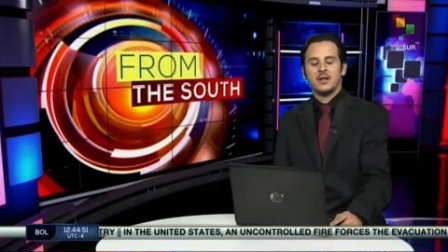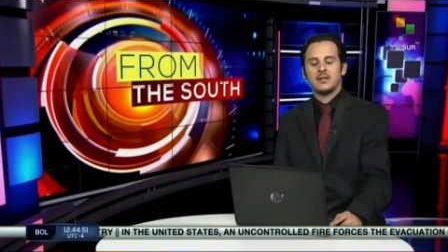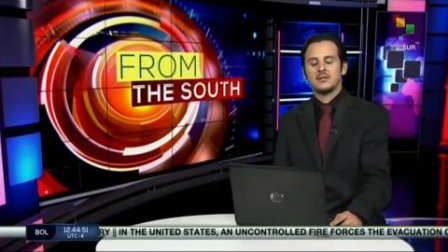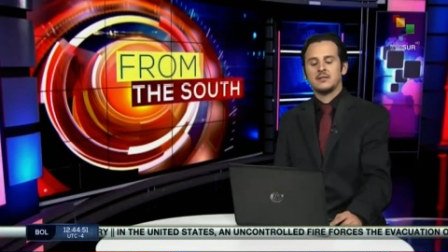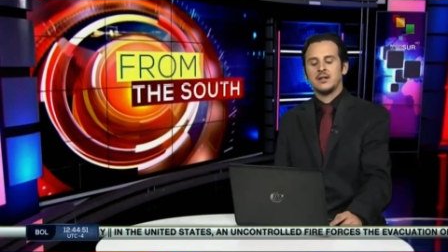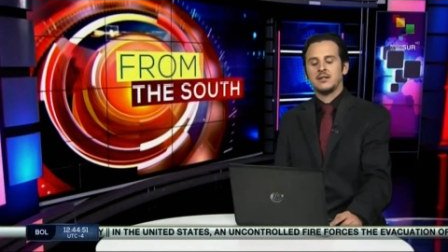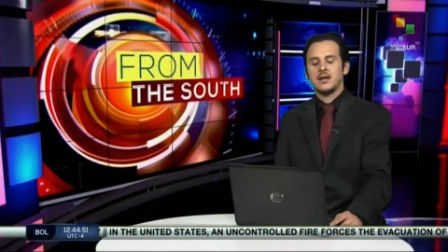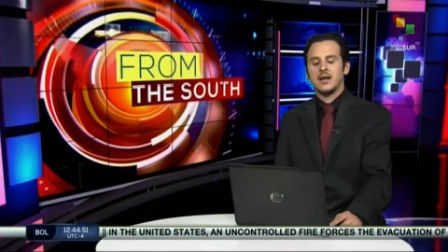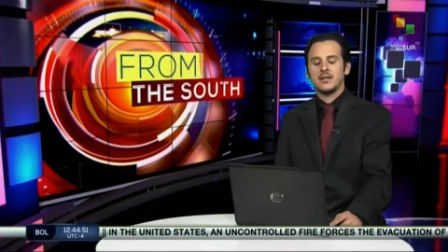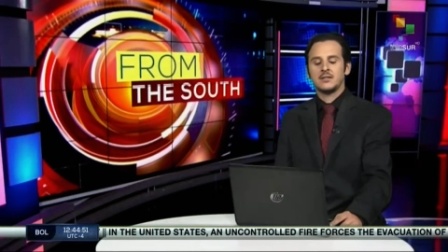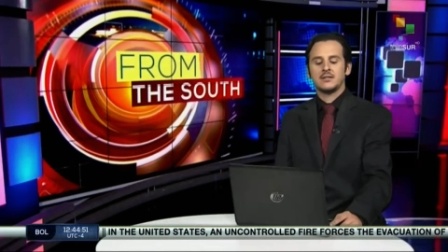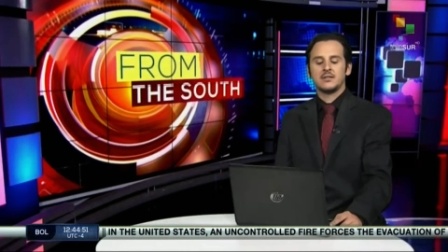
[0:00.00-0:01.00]
Palestine, the
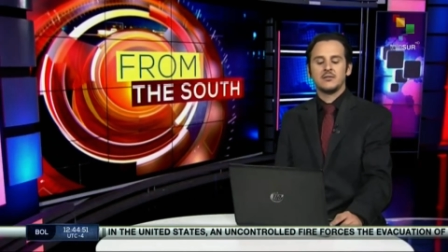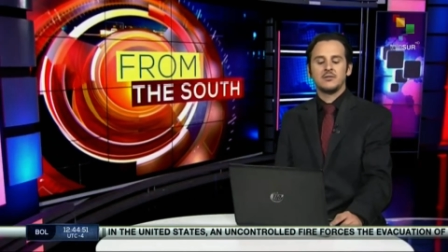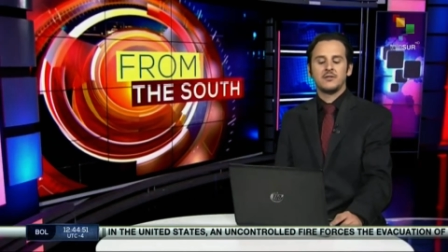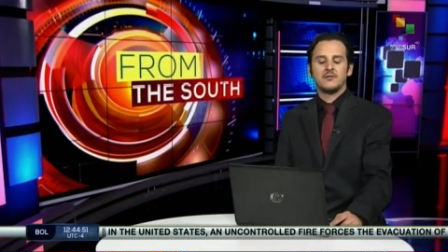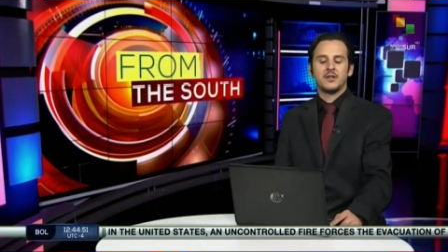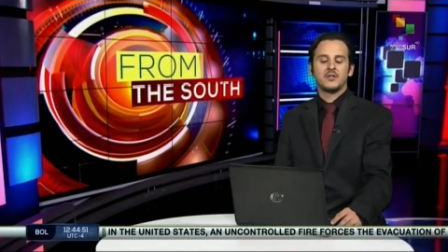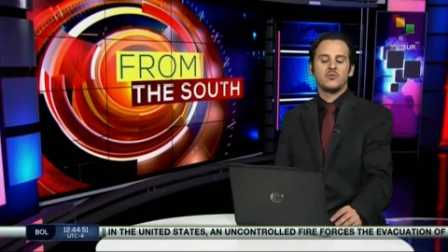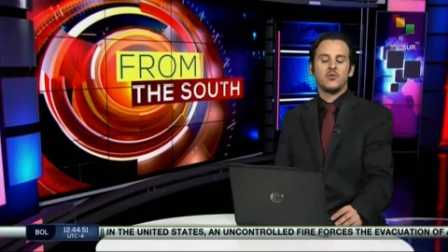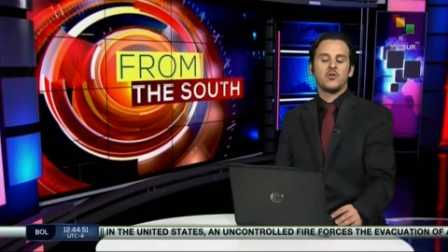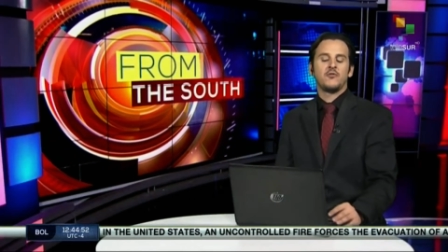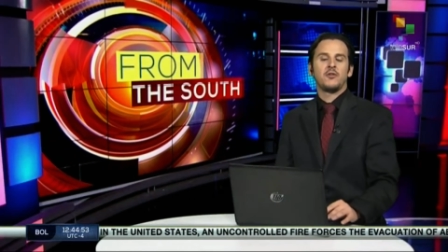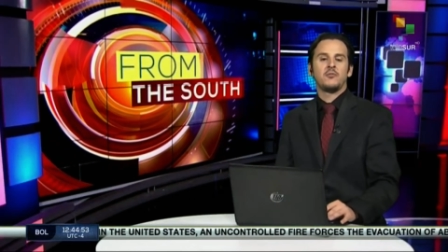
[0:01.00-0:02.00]
Gaza and civil defense
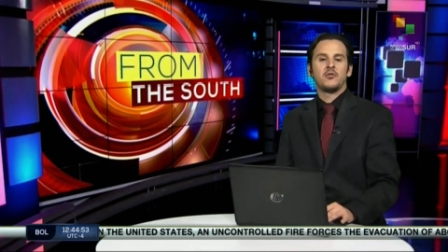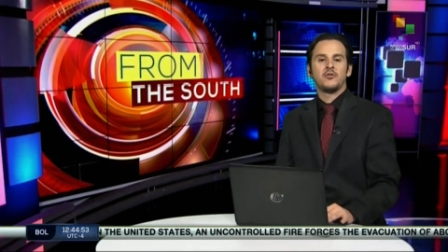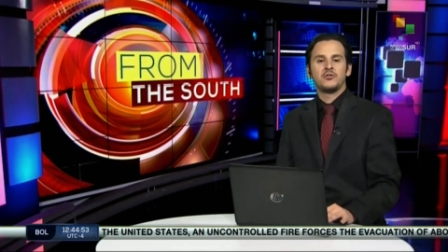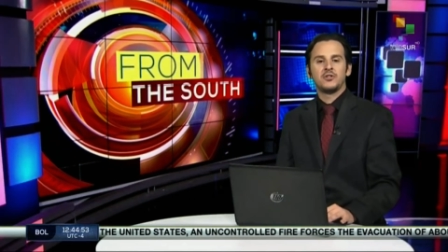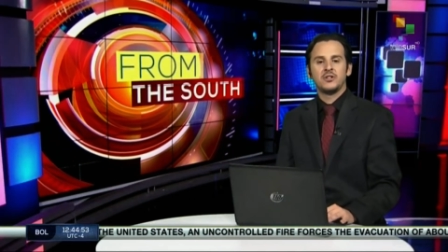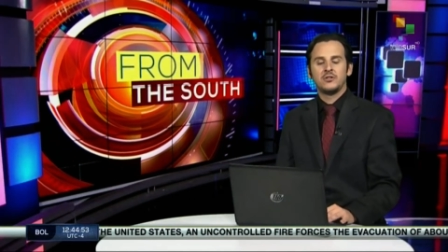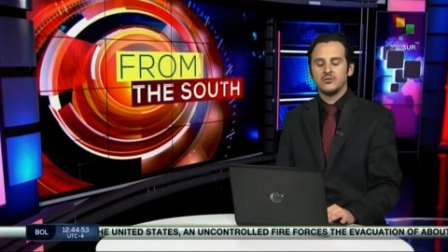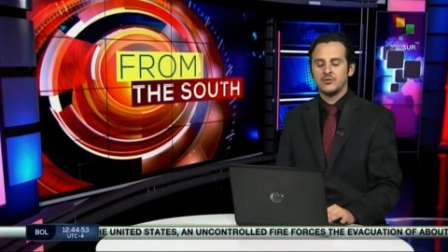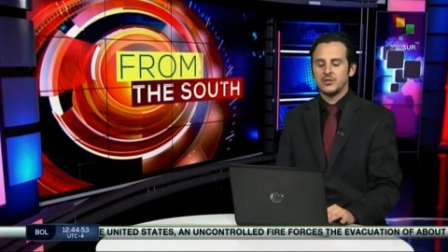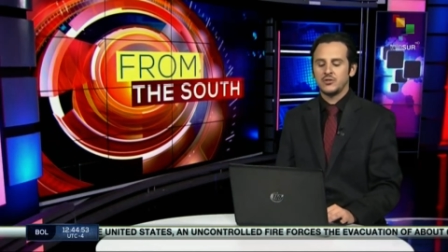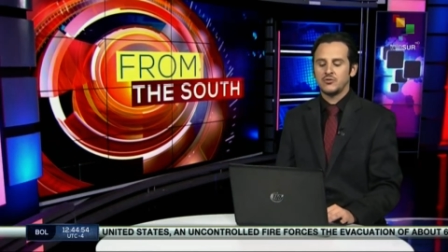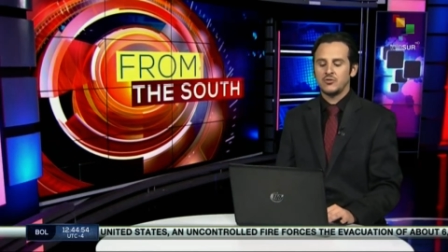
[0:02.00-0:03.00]
warned of approaching to
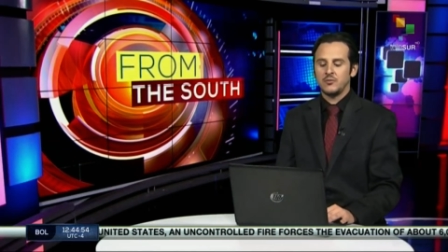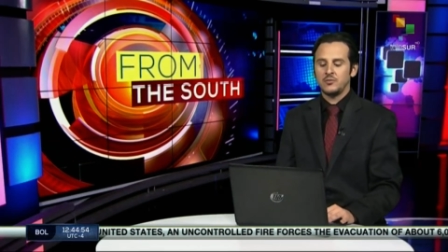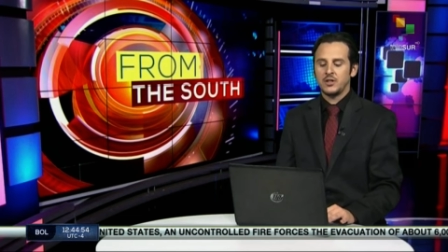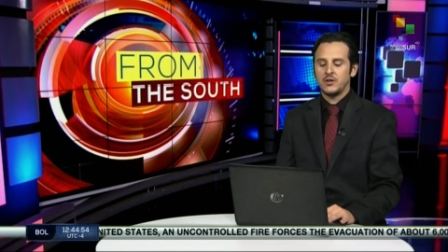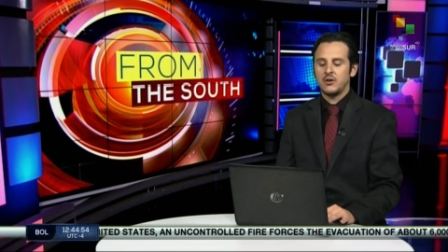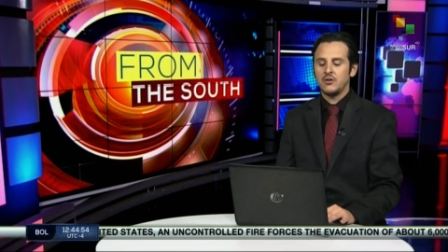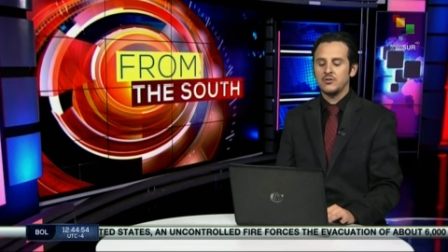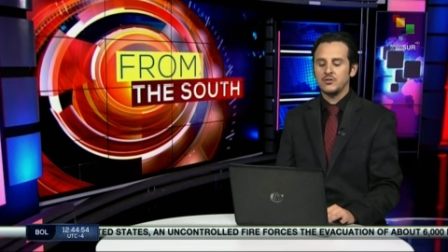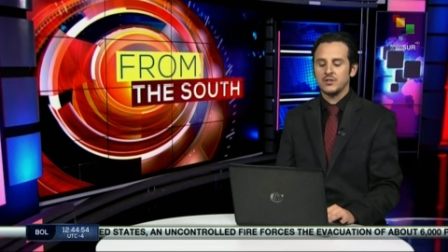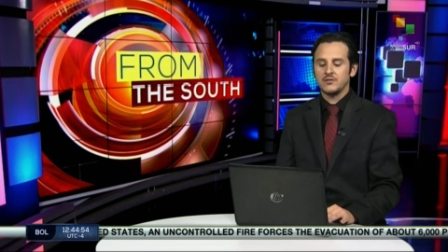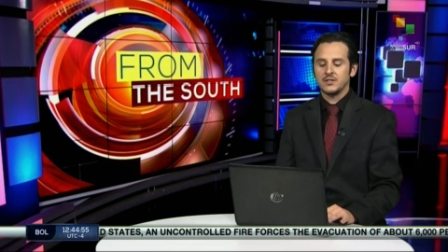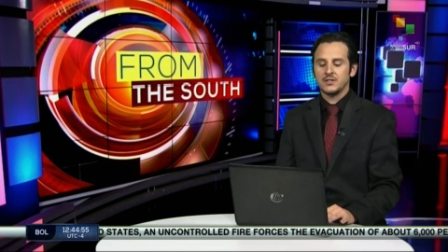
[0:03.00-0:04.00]
disrupting all
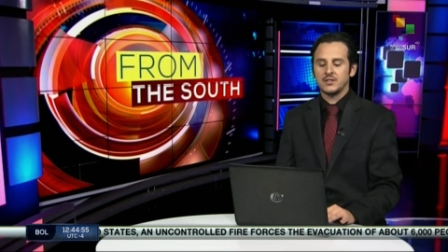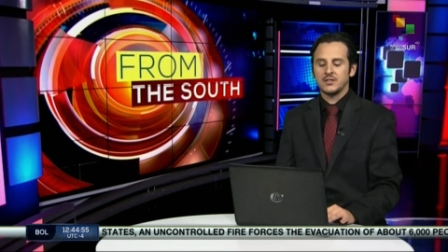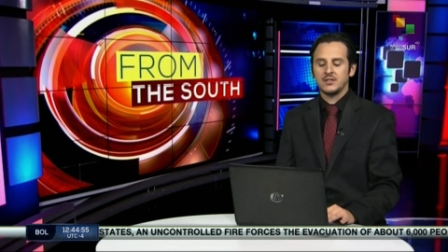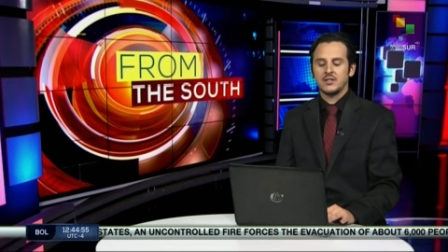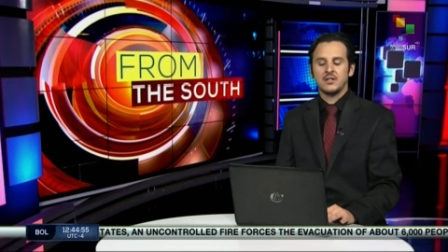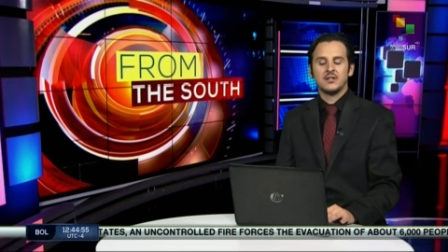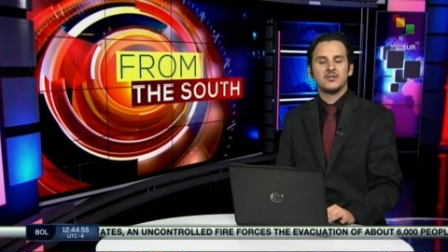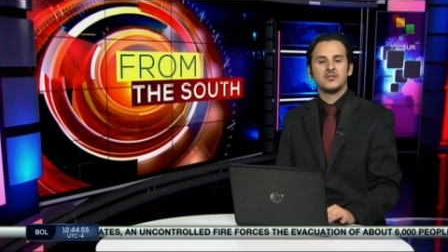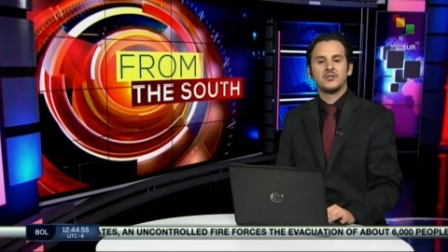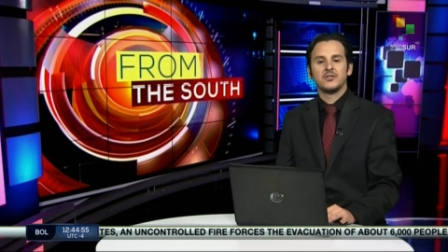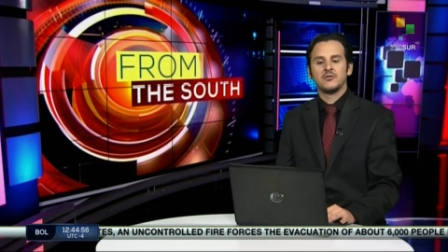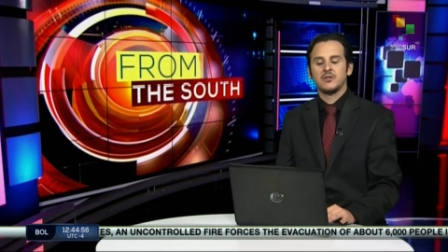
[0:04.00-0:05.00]
services in the
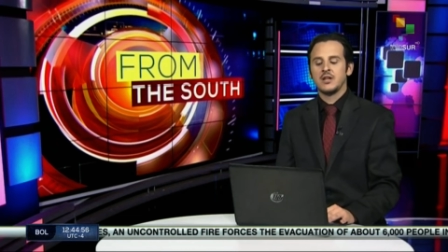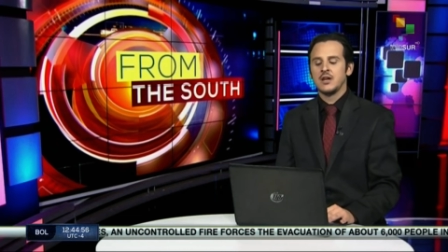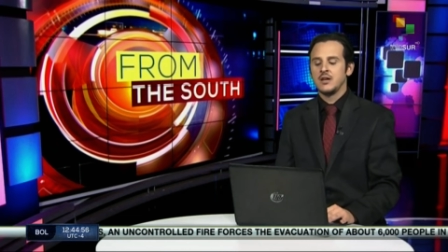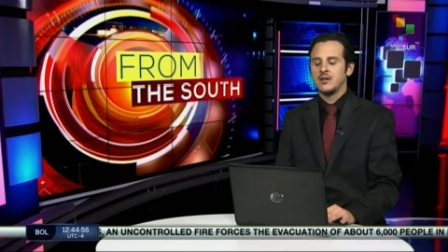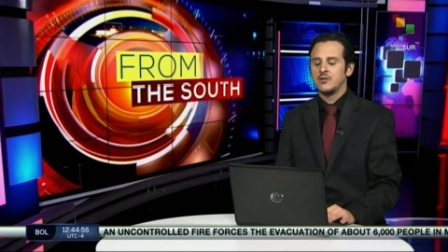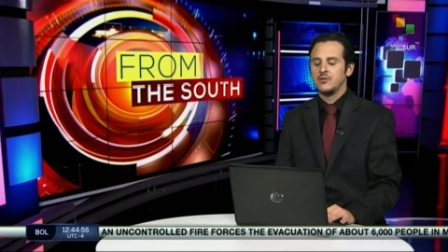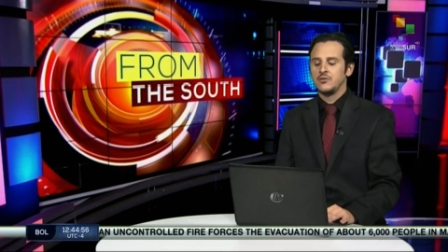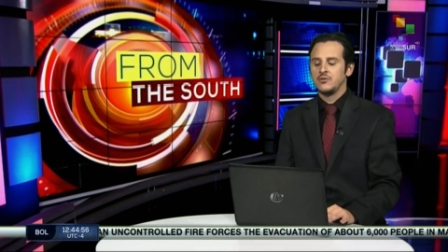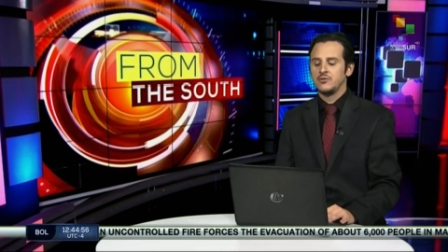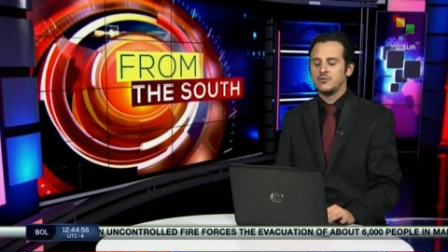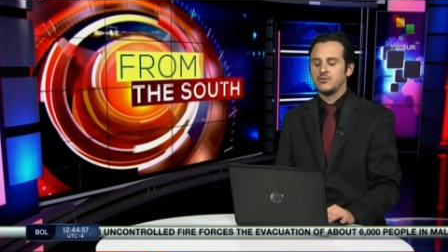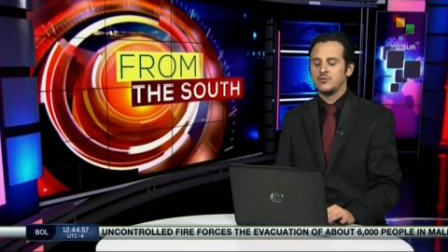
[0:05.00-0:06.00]
territory
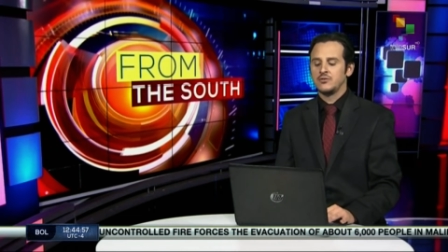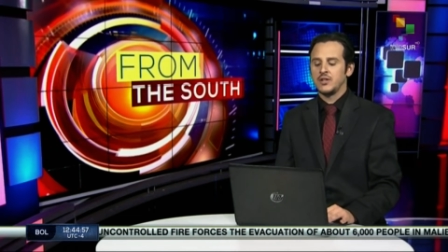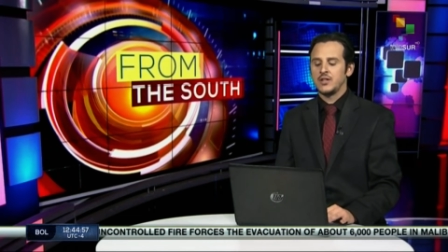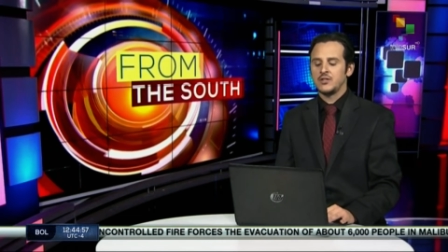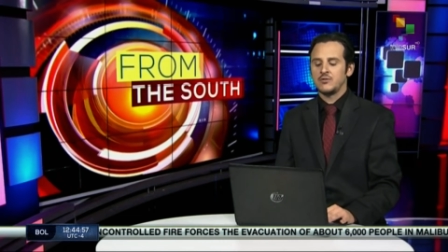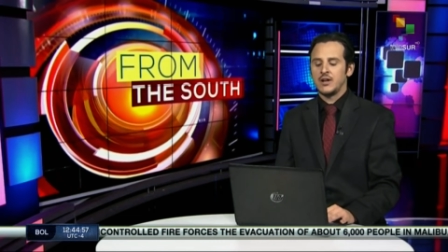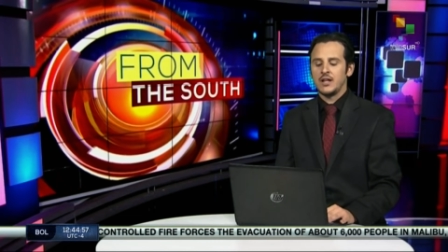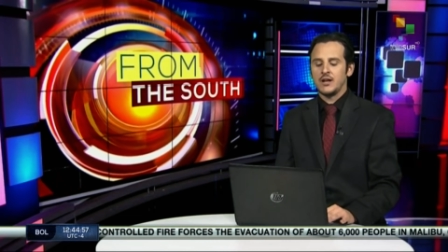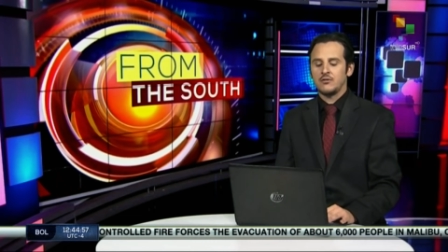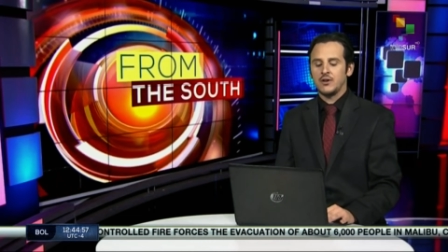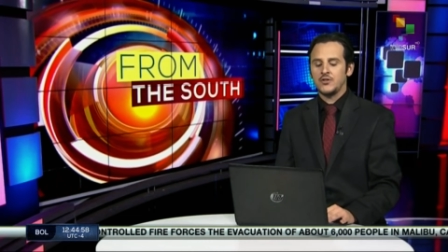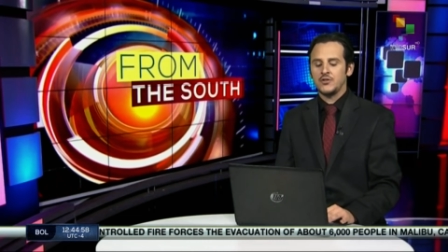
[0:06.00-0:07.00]
due to the Israeli
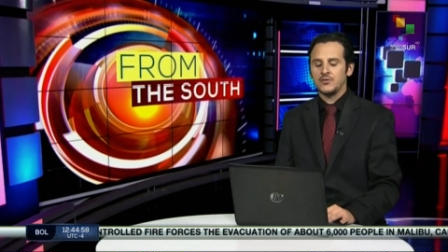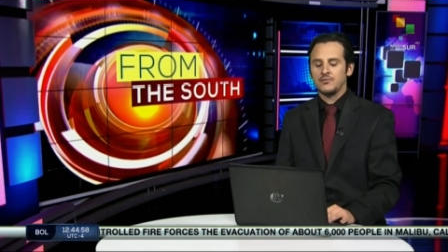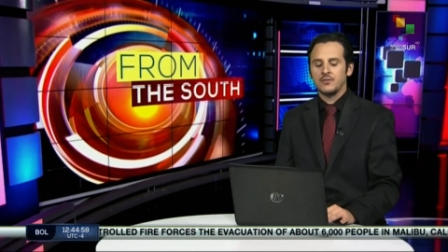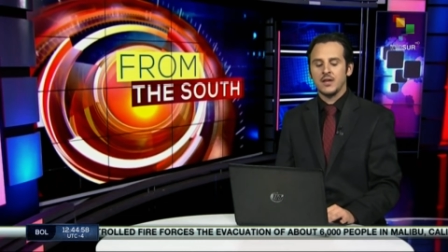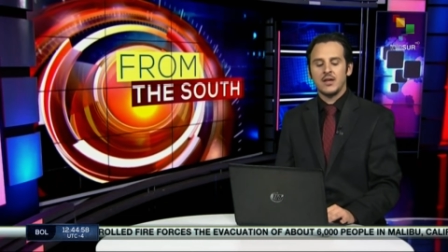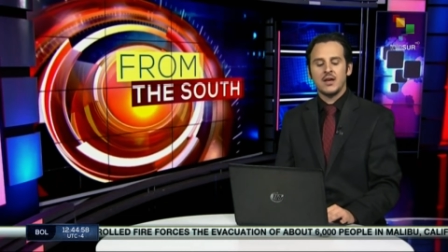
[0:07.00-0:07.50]
aggression.